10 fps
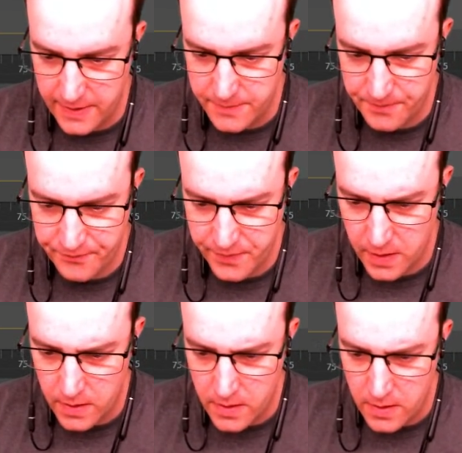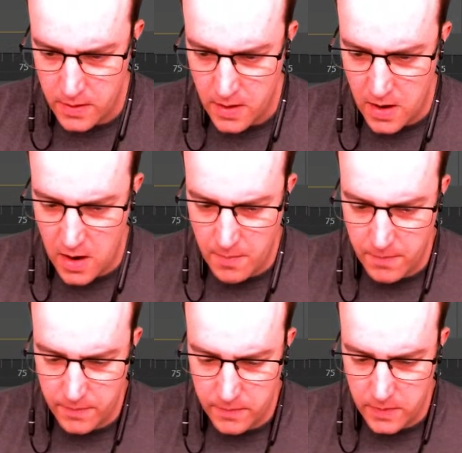here.
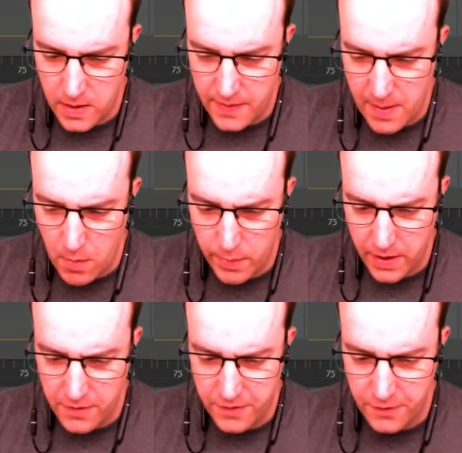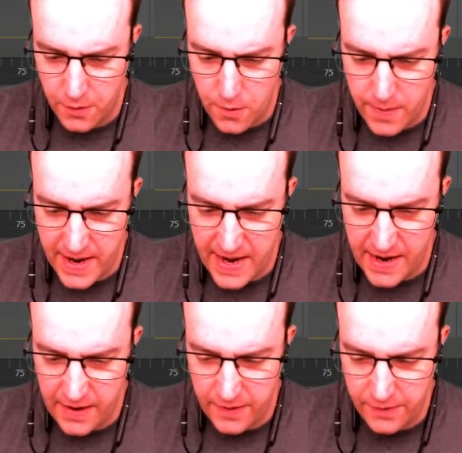And then what we're going to do
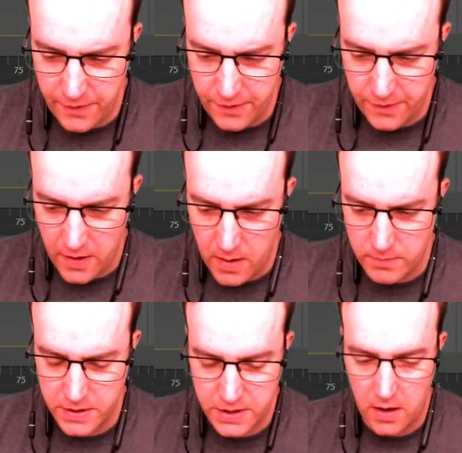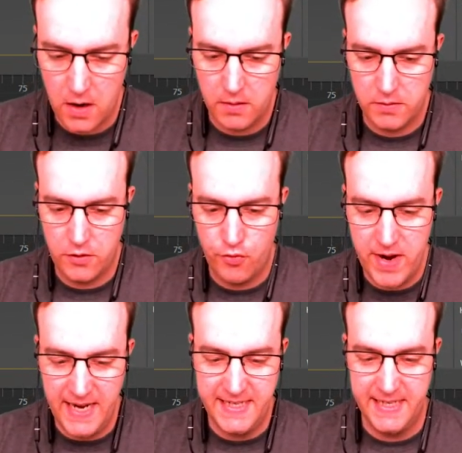is start
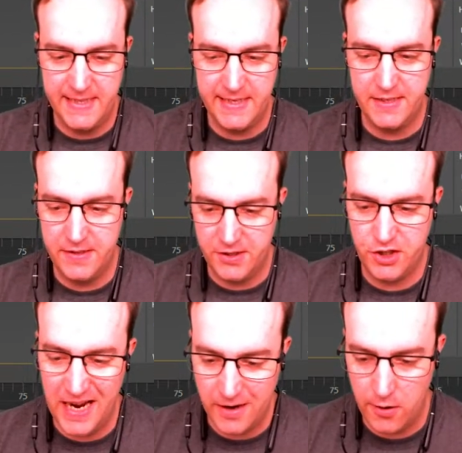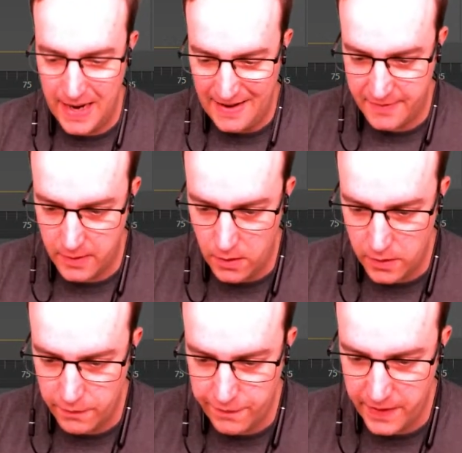creating this jack-o'-lantern
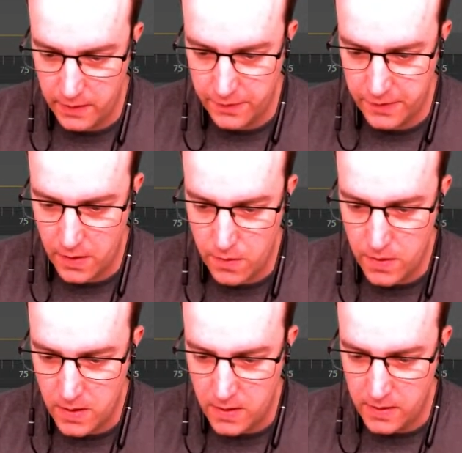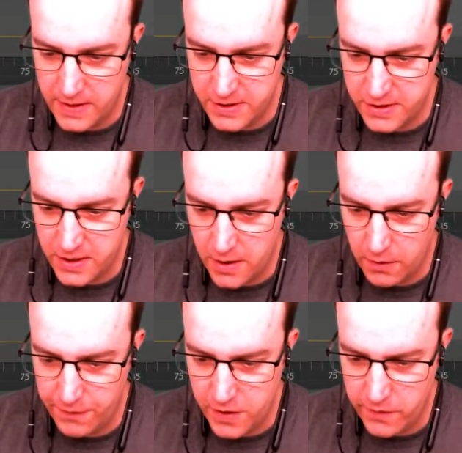look and feel. So let's just
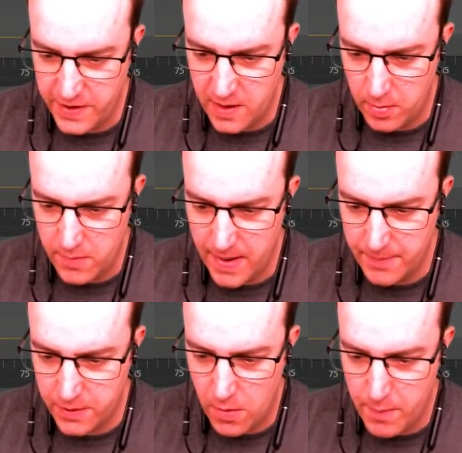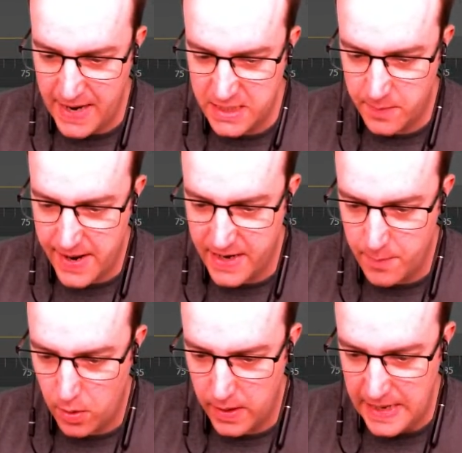turn off the UVW map, go back to my
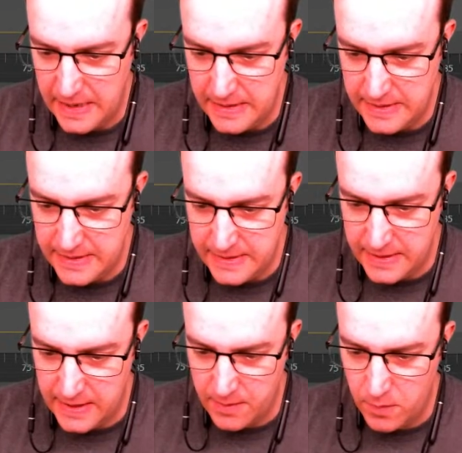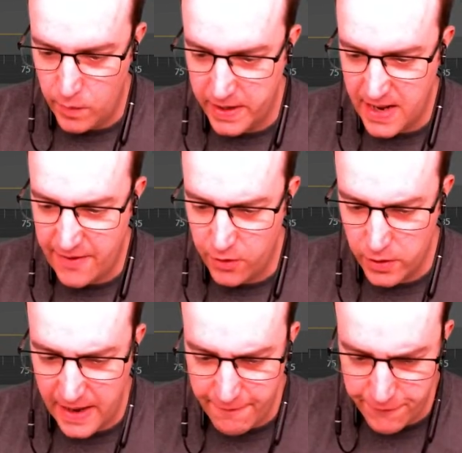edit poly. We're going to have a
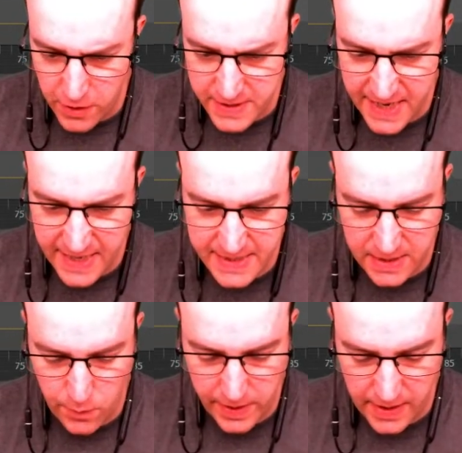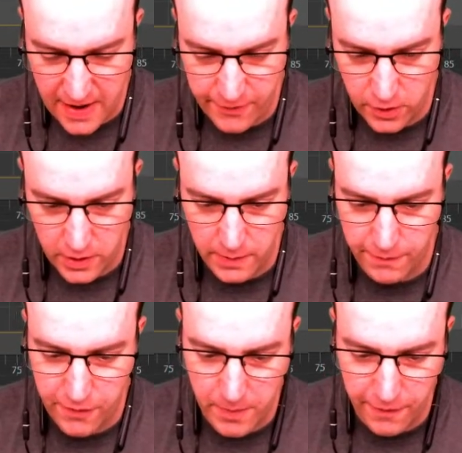look at vertex, and we're going to have a look at
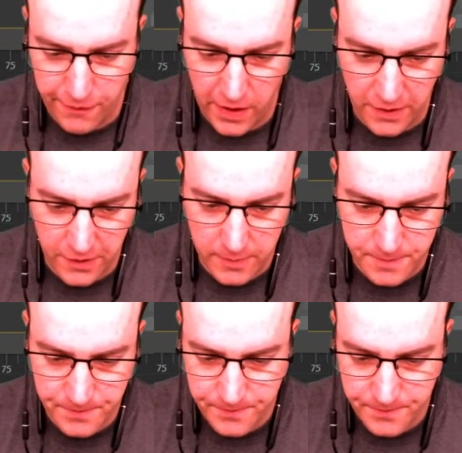them from the front.